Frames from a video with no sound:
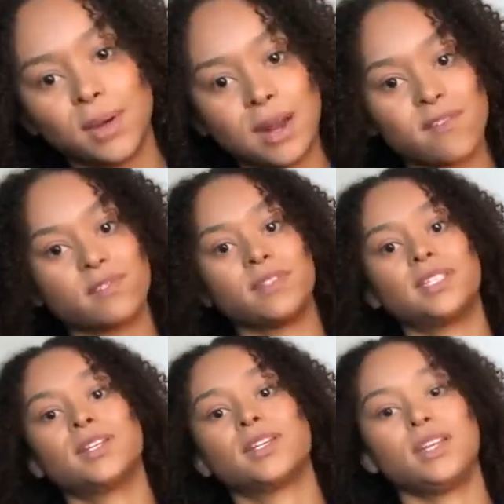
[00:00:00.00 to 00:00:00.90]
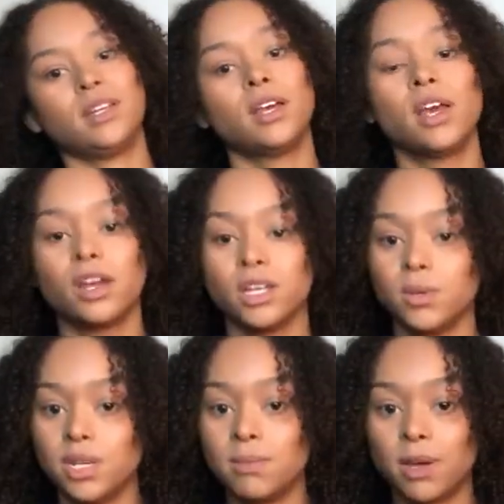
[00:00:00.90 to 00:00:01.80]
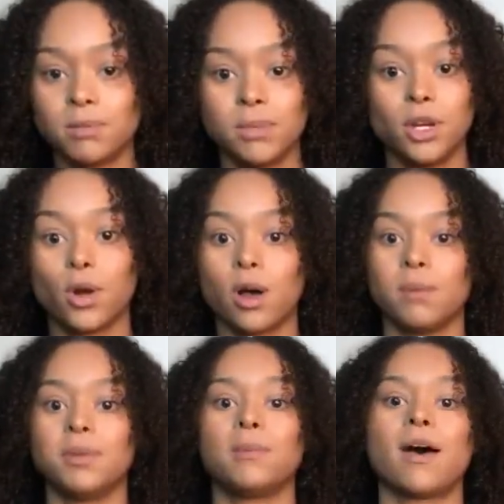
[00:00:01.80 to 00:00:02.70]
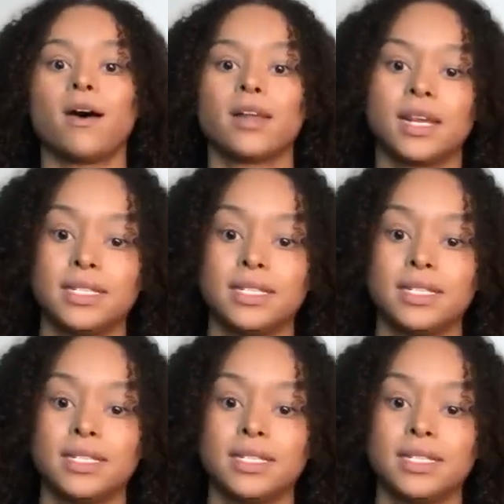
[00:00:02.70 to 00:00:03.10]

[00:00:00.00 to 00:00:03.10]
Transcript: Whatever facility you emailed me or called me about and I